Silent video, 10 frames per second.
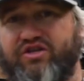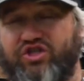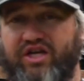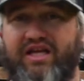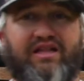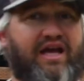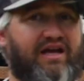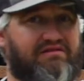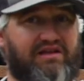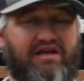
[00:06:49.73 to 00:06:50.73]
Jenny
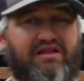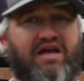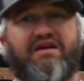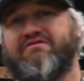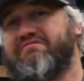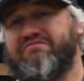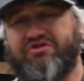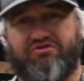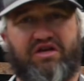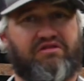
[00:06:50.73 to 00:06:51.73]
Lake, Lee Lake,
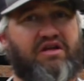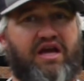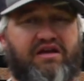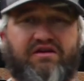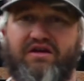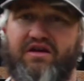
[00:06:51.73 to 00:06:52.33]
String Lake,